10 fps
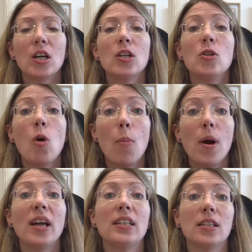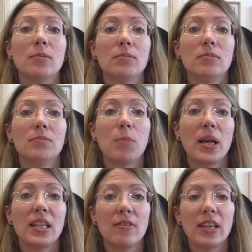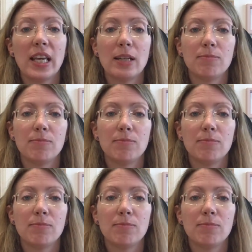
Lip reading: not bind them by giving in?